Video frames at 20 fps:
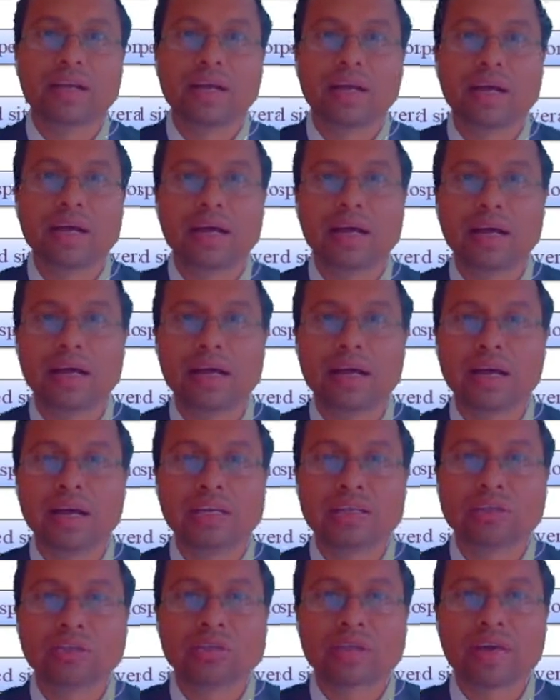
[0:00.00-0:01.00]
I
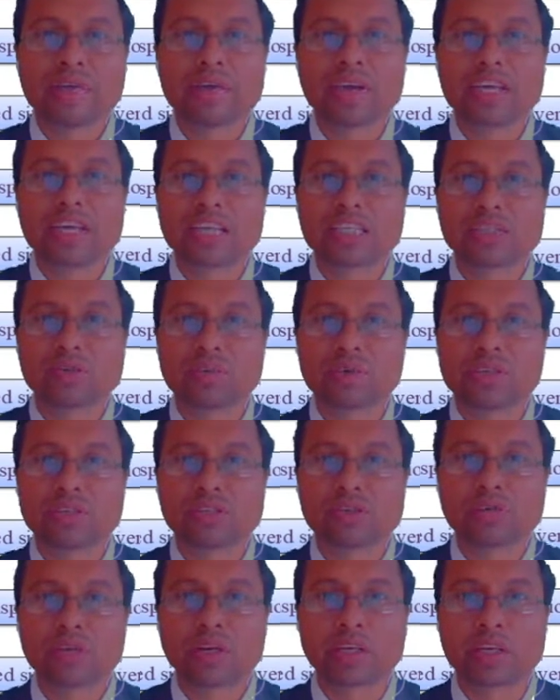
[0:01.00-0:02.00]
don't have any
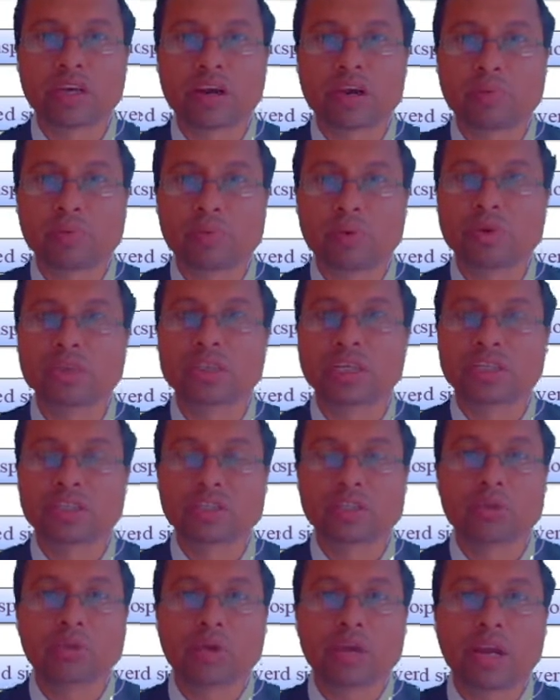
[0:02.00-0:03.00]
experience working on projects,
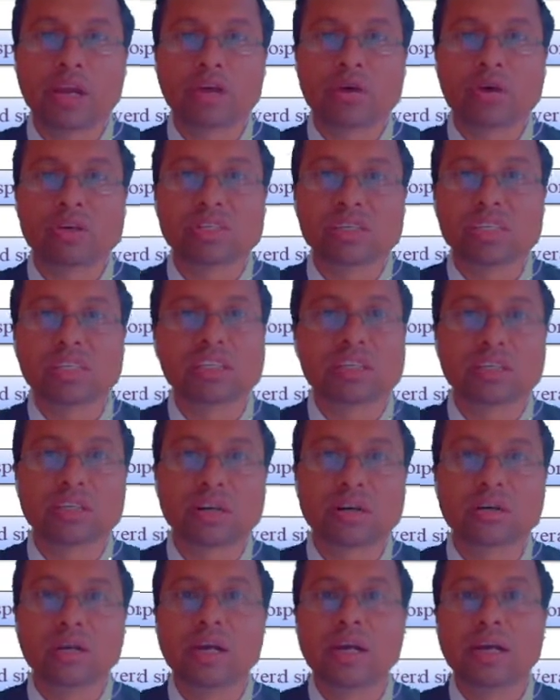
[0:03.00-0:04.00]
you can concentrate
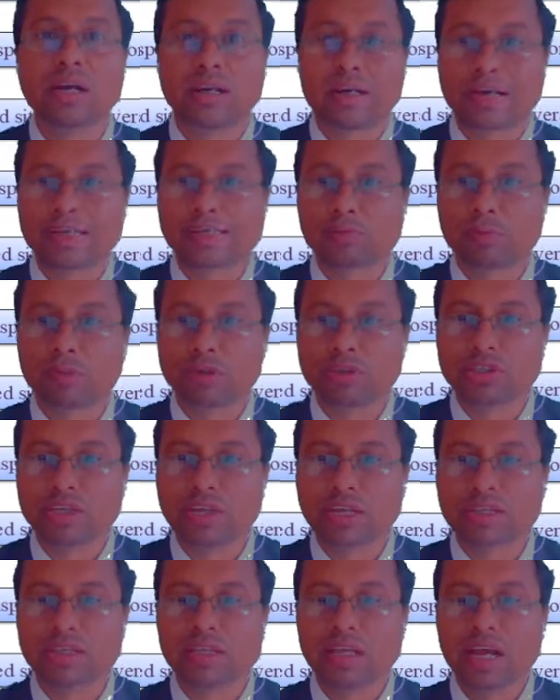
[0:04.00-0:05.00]
on class
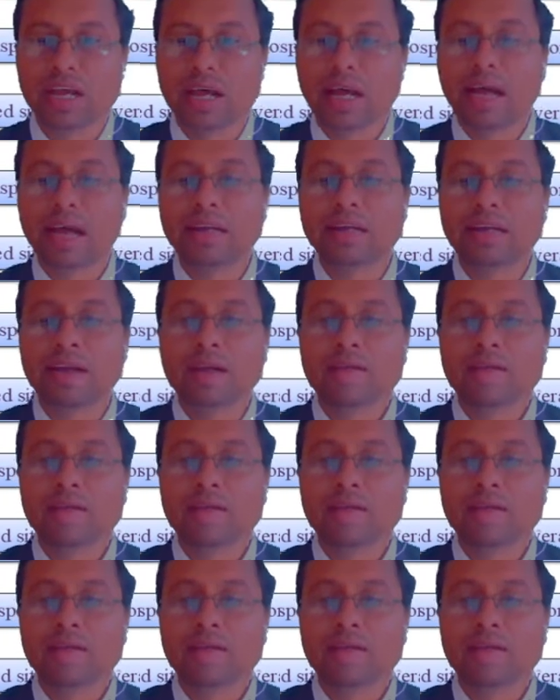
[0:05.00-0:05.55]
projects and